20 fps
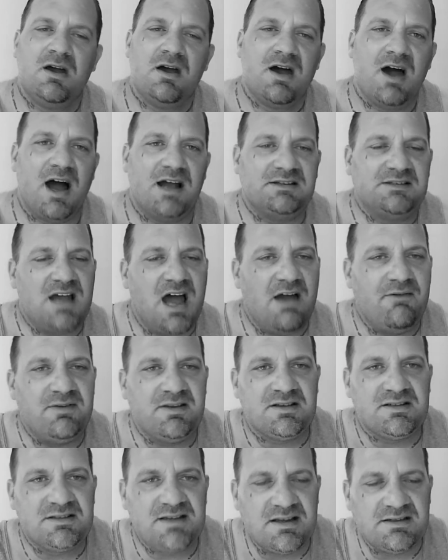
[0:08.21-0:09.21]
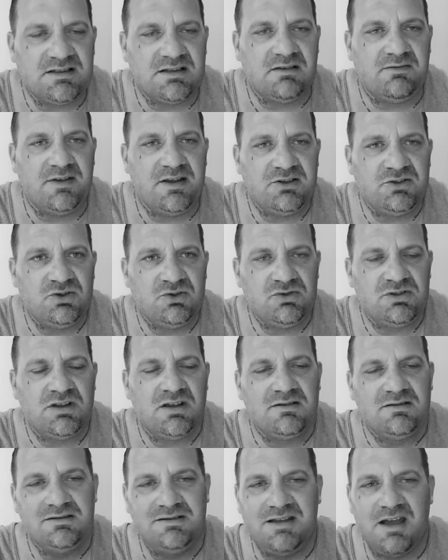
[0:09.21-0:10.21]
I dive into sensitive issues,
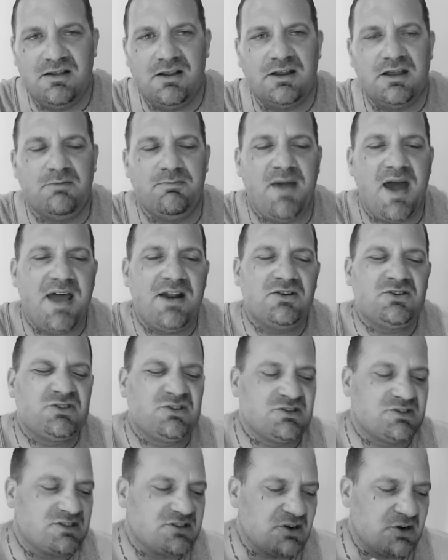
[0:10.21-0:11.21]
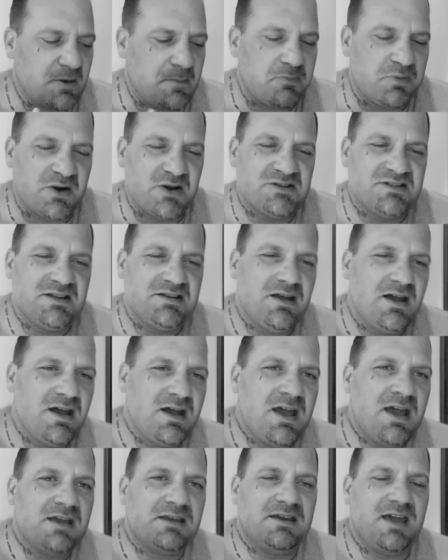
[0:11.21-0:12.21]
delicate matters concerning prison,
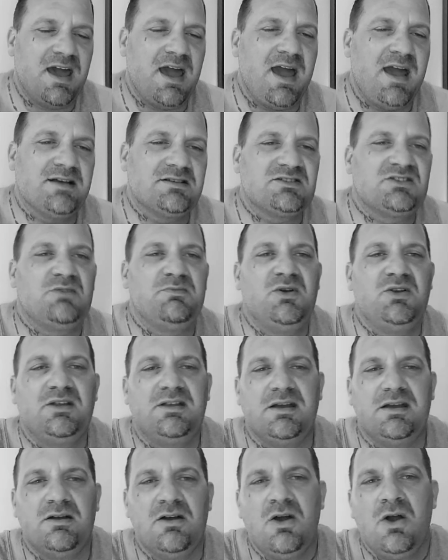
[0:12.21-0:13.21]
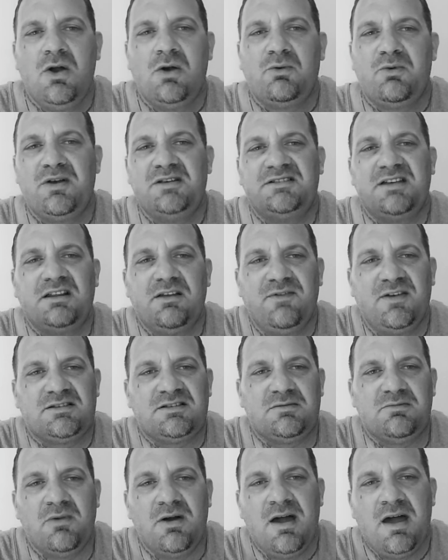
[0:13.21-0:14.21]
gangs, community, recidivism,
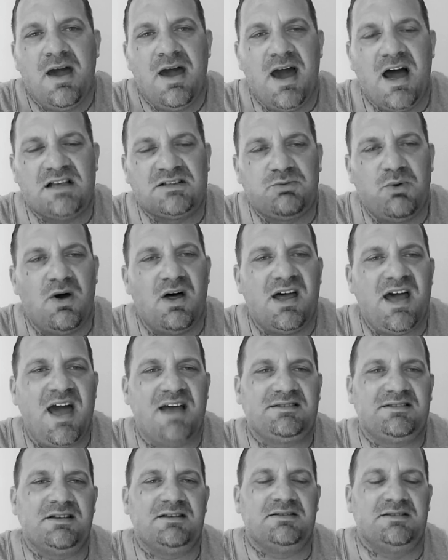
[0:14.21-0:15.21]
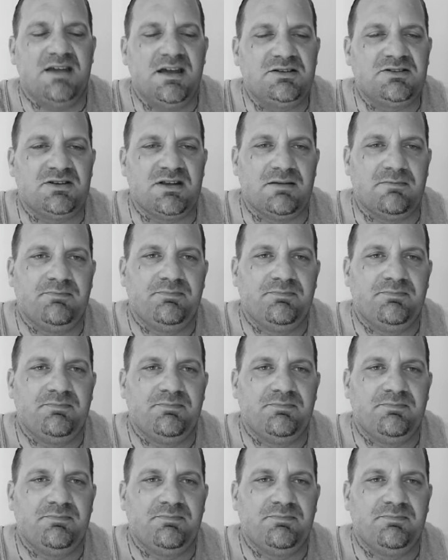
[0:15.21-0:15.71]
as well as addiction.